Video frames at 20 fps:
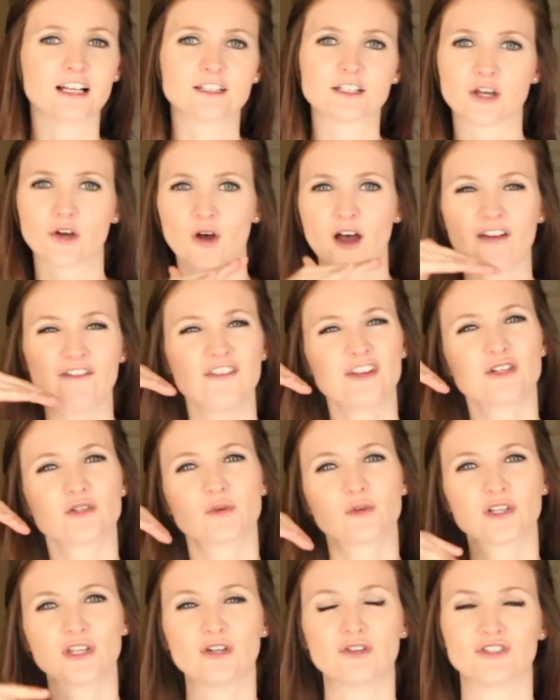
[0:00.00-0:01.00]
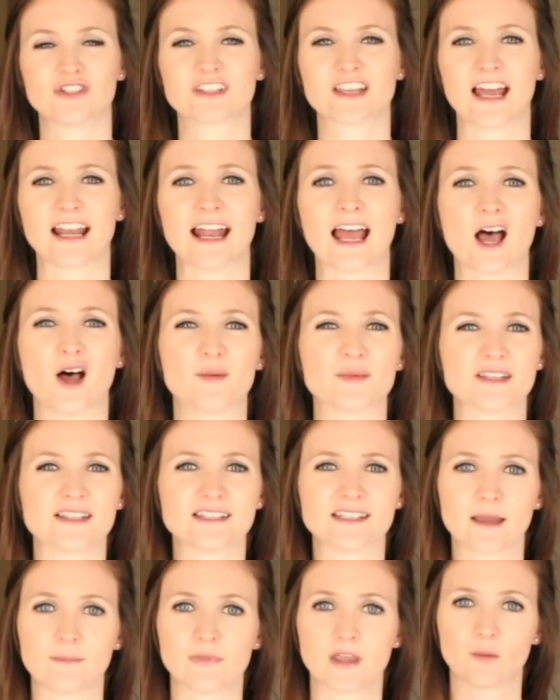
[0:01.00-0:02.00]
So a visual cue just kind of helps, and
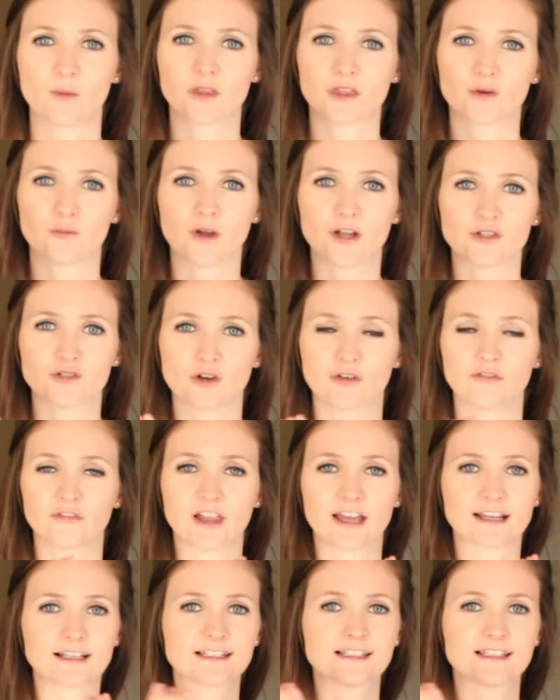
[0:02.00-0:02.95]
same thing with the retroflex.